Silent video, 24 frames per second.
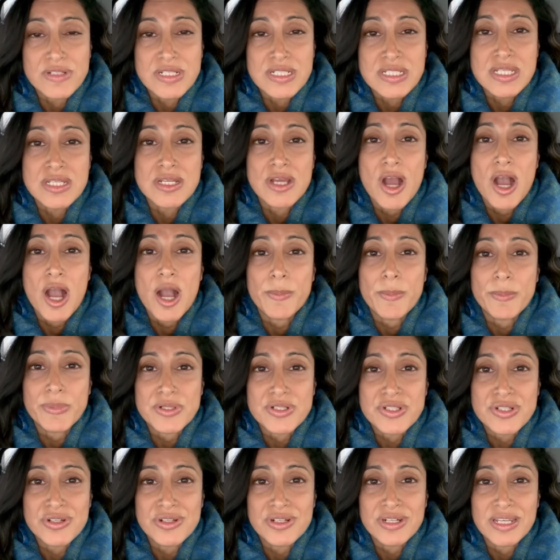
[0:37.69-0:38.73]
It's an
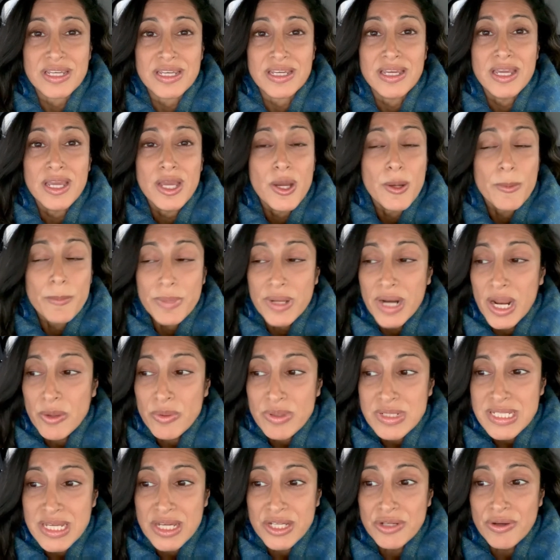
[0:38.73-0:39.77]
opportunity. But I will
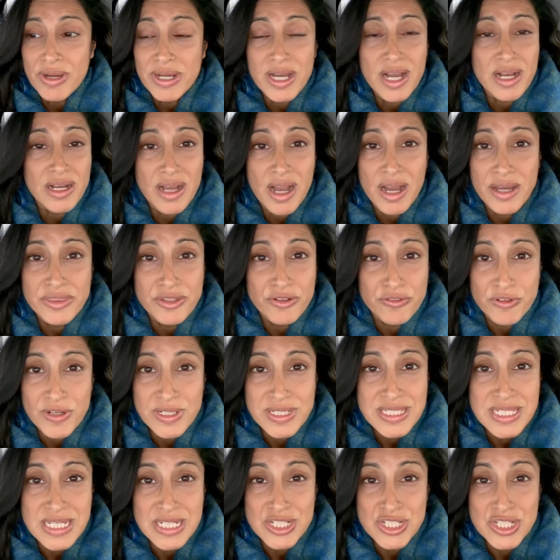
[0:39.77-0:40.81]
tell you, I got caught in the
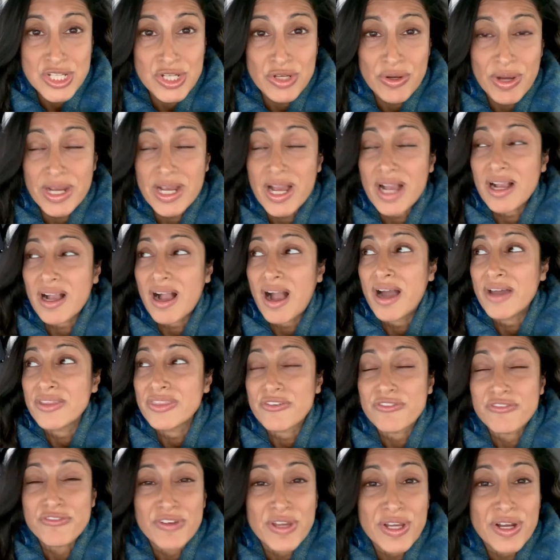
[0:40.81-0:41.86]
frenzy too. I got caught in the
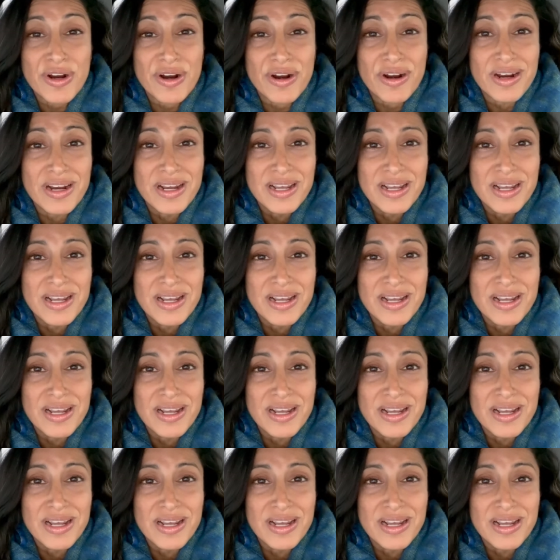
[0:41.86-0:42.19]
fear.